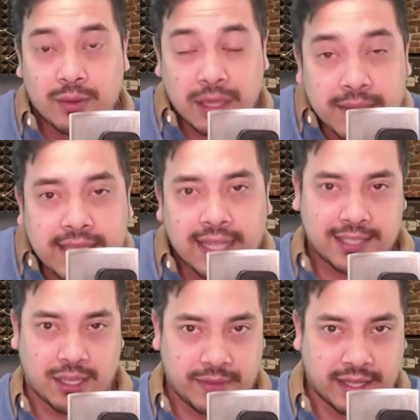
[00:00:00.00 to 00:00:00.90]
Well, let me tell
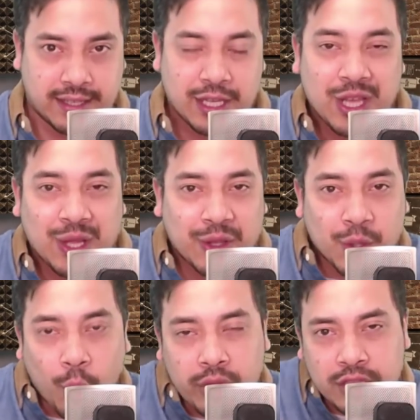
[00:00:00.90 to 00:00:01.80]
you something.
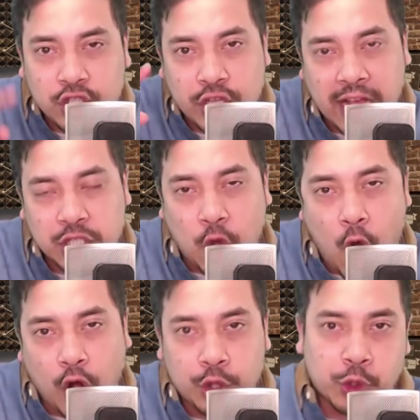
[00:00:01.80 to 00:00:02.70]
Nodle checks
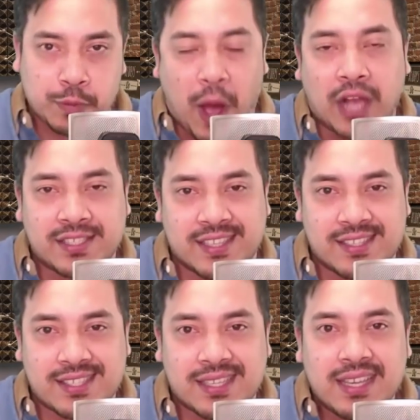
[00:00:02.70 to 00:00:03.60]
all those
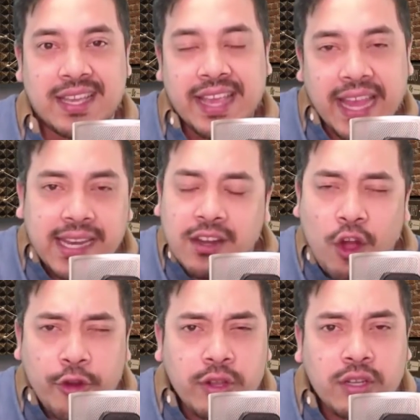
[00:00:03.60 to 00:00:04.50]
boxes. In an
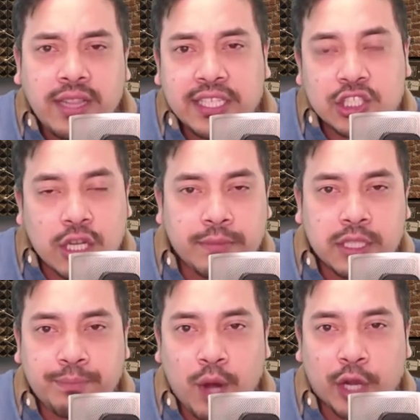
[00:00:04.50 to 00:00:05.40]
article I
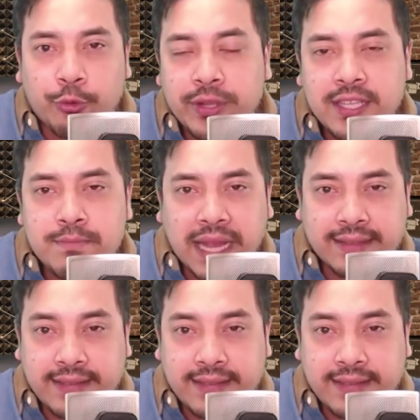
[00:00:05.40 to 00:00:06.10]
stumbled upon written by